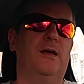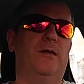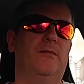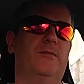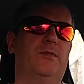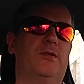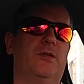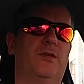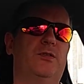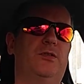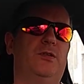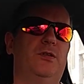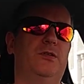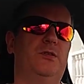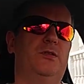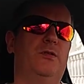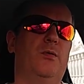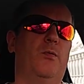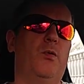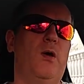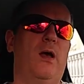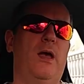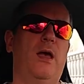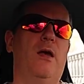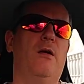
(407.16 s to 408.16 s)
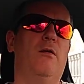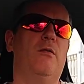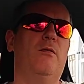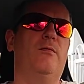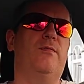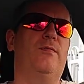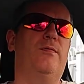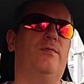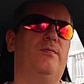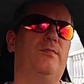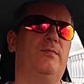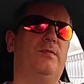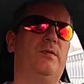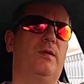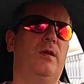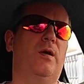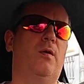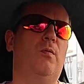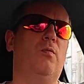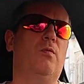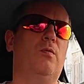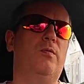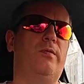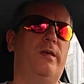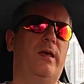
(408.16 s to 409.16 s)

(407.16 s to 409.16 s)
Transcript: So she's aware of, you know,